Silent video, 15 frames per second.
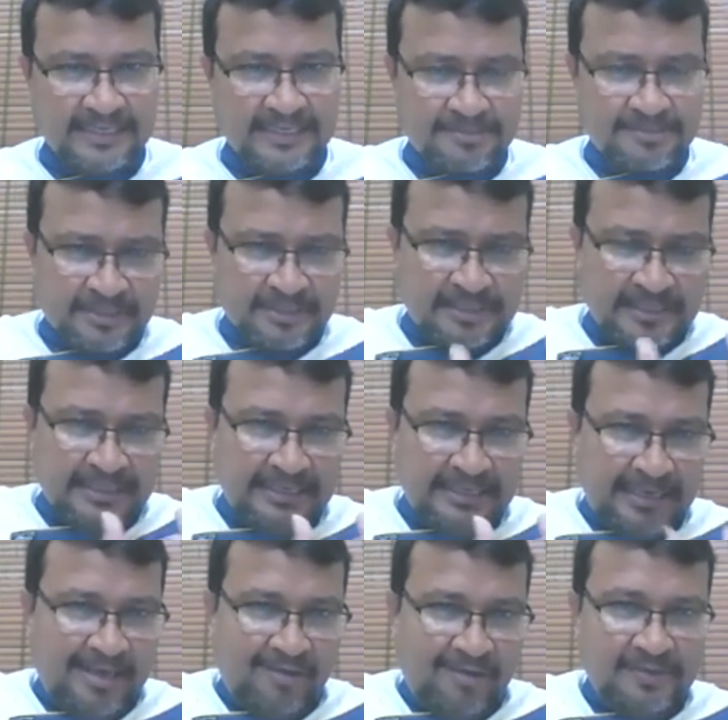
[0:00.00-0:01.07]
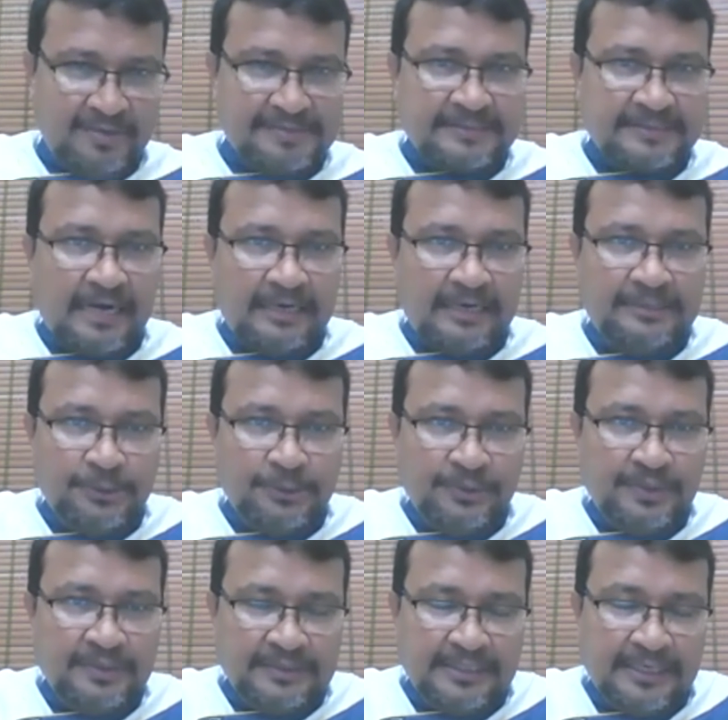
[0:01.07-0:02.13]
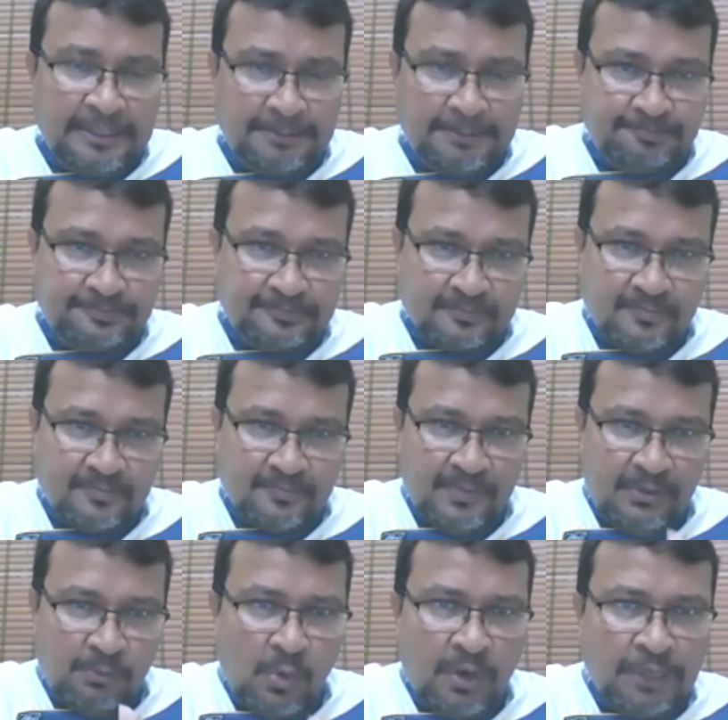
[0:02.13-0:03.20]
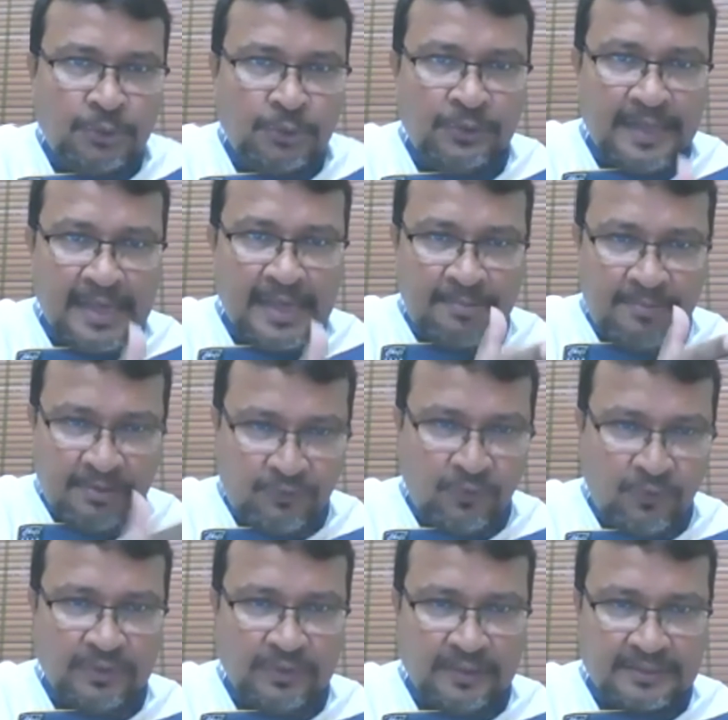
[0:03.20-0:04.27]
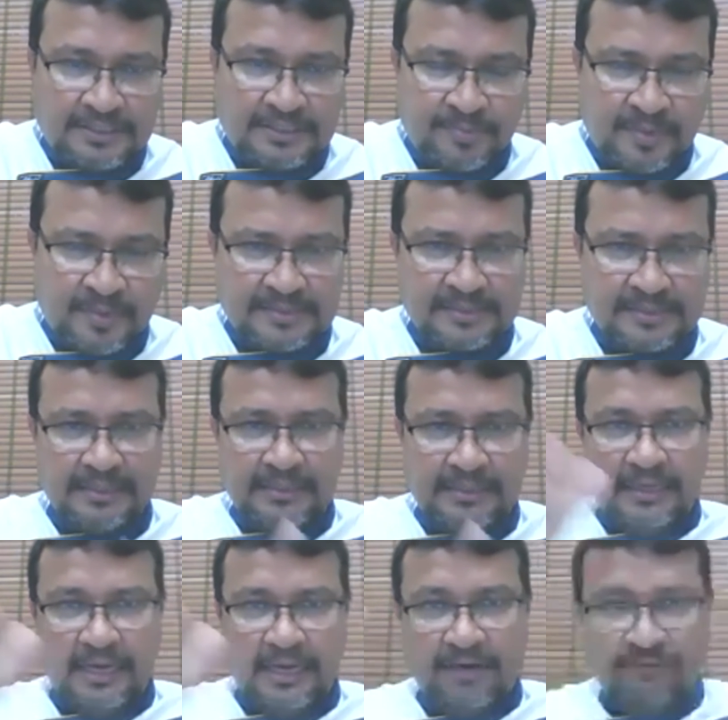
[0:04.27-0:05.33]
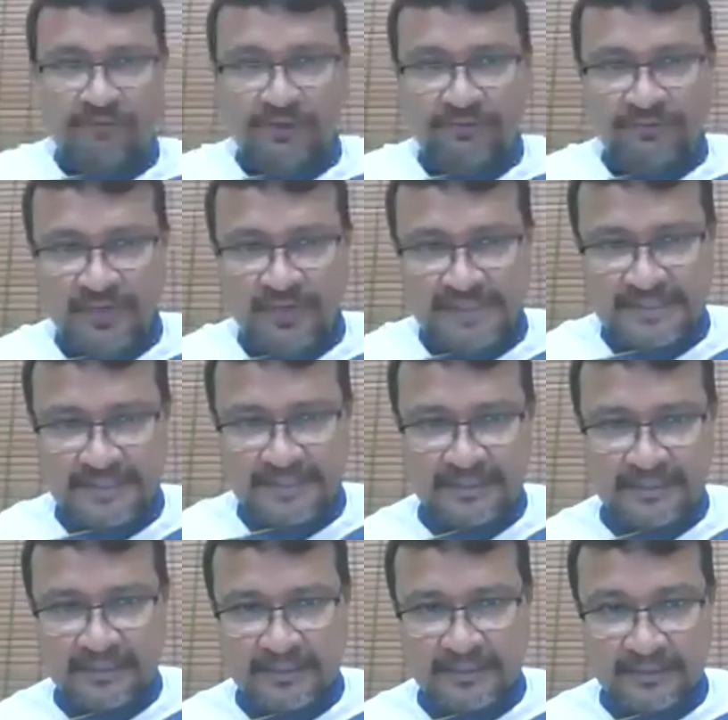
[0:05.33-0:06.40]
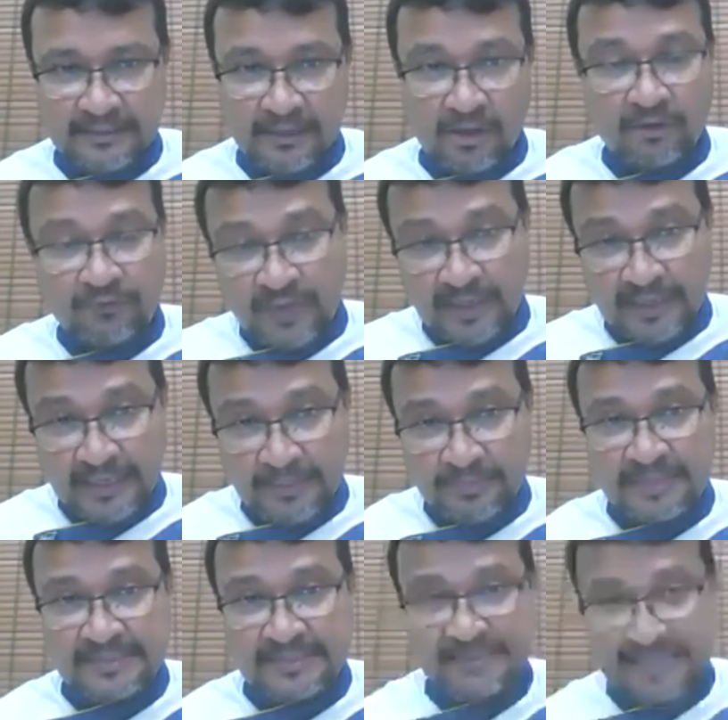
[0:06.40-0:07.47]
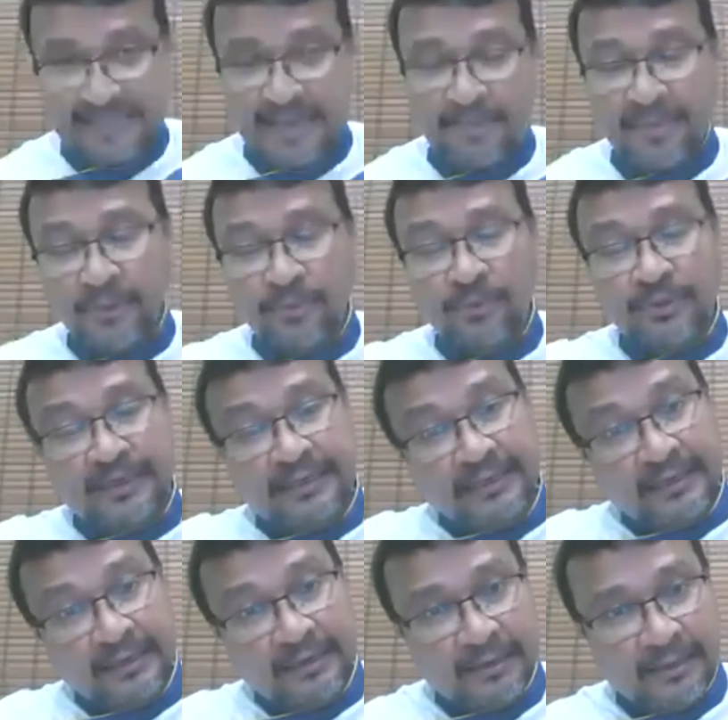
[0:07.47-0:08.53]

Especially, we start doing that one or two day before the Christmas and we finish it or we keep the same menu till